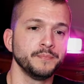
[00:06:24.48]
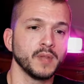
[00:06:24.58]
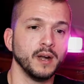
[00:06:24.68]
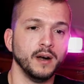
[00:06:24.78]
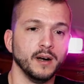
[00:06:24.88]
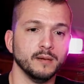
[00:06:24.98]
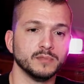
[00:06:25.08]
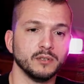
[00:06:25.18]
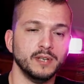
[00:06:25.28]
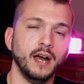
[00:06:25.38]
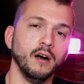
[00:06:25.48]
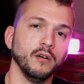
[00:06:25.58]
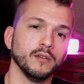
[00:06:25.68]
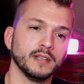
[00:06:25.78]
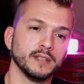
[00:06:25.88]
So
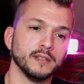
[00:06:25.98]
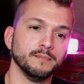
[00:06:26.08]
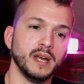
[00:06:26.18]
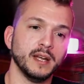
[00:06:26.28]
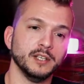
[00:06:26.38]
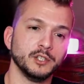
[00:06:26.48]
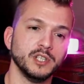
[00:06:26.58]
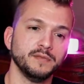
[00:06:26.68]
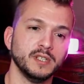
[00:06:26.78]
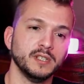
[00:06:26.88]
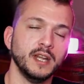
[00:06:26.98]
now that the meta has shifted,